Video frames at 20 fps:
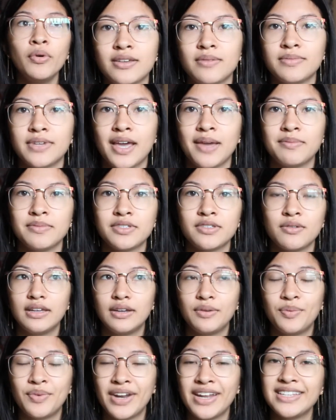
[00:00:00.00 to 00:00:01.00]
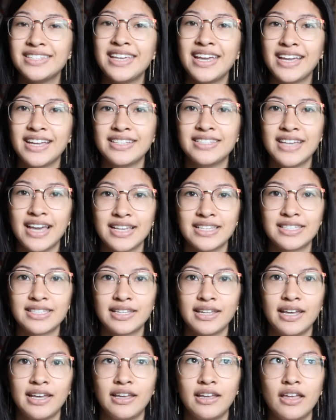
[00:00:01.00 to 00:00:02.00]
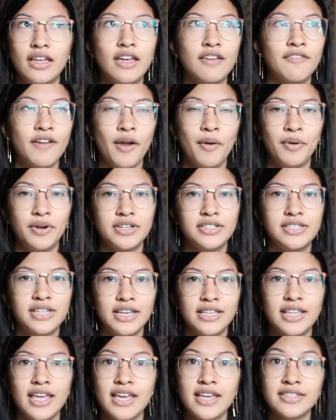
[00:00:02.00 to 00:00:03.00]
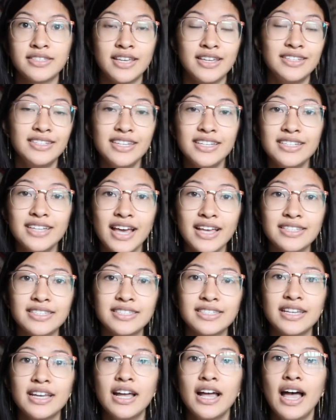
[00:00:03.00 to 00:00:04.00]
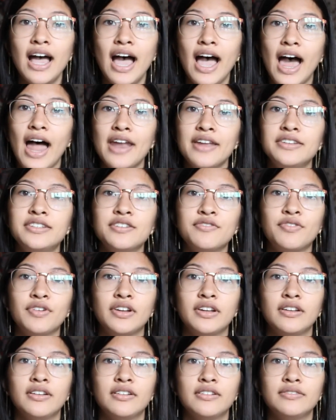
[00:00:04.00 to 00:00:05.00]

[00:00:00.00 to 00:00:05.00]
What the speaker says: Sometimes when I take a test, like if I were to take the SAT test at a different